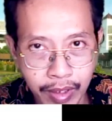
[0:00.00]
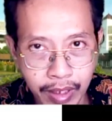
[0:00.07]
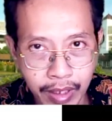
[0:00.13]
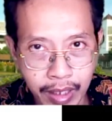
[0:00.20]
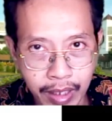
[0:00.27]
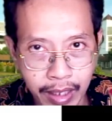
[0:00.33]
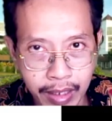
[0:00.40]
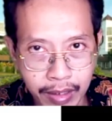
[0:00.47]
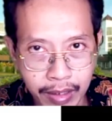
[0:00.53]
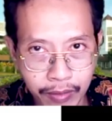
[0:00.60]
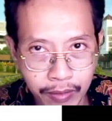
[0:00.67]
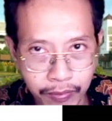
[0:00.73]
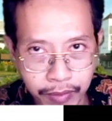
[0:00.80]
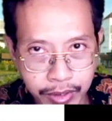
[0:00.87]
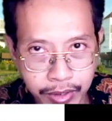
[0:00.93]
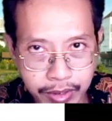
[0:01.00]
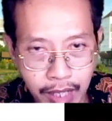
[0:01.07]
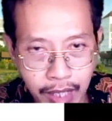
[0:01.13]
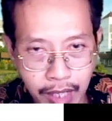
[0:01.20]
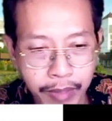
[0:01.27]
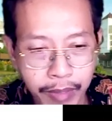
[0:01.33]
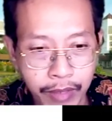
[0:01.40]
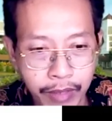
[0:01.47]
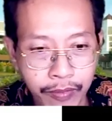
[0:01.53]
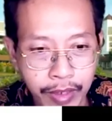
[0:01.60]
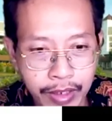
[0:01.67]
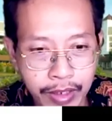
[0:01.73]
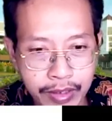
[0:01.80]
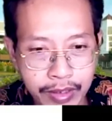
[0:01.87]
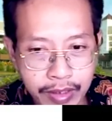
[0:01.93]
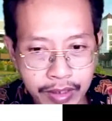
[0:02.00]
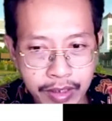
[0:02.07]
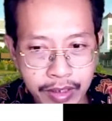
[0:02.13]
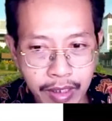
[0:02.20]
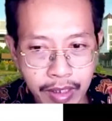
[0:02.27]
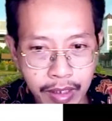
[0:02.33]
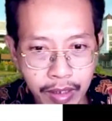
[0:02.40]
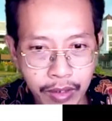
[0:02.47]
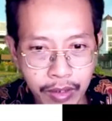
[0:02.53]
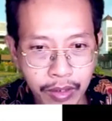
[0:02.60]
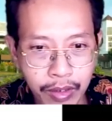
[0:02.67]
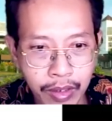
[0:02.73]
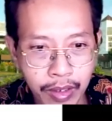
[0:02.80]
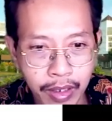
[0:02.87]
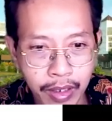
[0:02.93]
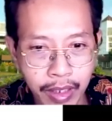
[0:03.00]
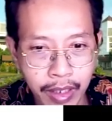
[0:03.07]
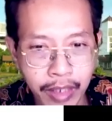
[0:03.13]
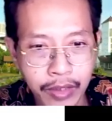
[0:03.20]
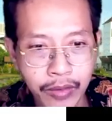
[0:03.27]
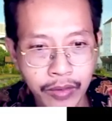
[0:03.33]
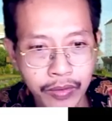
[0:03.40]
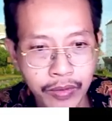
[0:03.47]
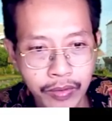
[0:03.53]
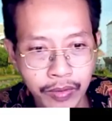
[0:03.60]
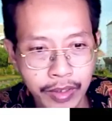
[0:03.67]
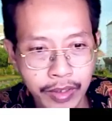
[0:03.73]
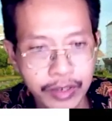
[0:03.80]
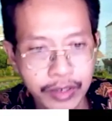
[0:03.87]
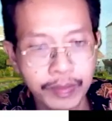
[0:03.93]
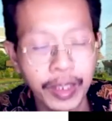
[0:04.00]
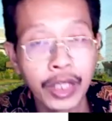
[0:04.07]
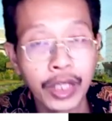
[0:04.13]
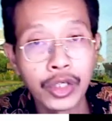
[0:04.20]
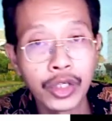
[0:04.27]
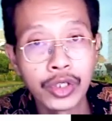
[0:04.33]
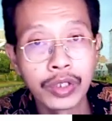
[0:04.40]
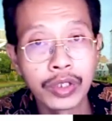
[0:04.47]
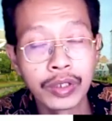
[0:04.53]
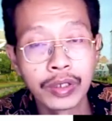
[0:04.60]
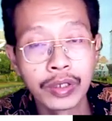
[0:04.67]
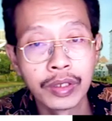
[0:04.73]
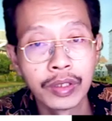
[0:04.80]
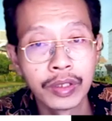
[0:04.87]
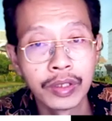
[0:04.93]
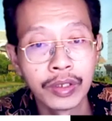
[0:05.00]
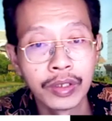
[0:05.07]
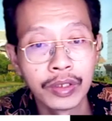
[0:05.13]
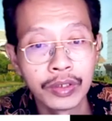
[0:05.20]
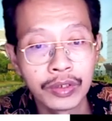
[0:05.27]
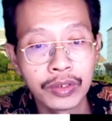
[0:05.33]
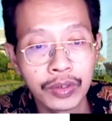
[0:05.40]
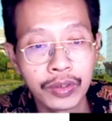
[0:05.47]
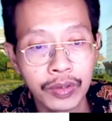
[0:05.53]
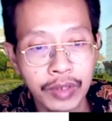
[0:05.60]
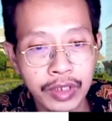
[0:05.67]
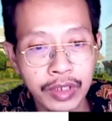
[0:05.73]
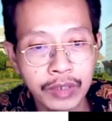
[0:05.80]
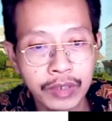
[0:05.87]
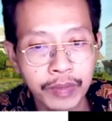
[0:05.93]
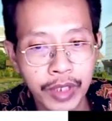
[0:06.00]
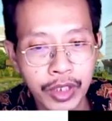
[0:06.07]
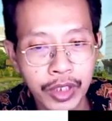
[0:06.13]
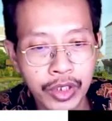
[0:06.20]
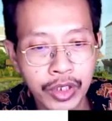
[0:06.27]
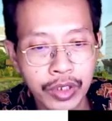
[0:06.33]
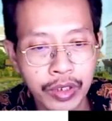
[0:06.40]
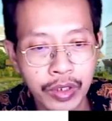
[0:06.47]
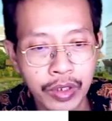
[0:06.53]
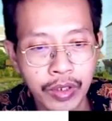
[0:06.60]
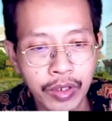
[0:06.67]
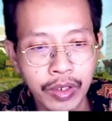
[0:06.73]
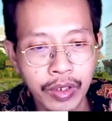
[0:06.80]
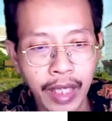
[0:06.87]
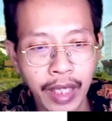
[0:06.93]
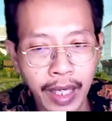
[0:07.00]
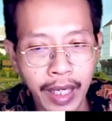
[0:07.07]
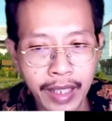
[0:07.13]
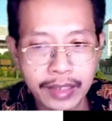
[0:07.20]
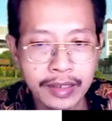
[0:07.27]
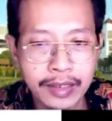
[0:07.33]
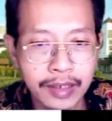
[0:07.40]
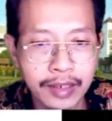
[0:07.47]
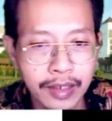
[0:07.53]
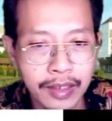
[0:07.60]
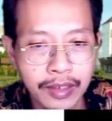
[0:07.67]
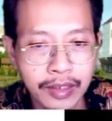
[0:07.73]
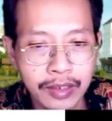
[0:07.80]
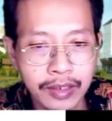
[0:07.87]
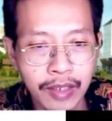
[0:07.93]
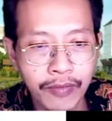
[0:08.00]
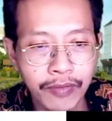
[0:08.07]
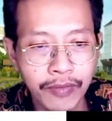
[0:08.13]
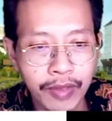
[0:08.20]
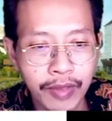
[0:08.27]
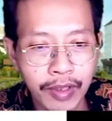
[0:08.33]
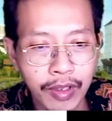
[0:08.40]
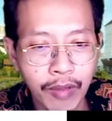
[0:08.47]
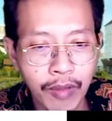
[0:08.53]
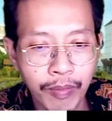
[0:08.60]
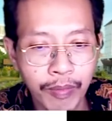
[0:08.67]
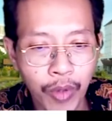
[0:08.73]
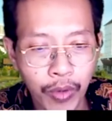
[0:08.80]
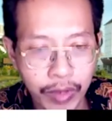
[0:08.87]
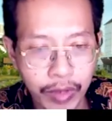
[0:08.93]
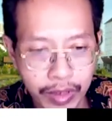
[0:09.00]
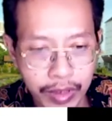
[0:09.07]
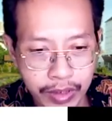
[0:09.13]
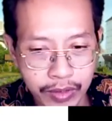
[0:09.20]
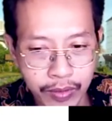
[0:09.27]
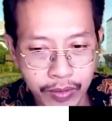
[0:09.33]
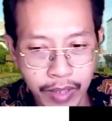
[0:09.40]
click the first topic, for instance, it'll get you to this page. So this page has several components. So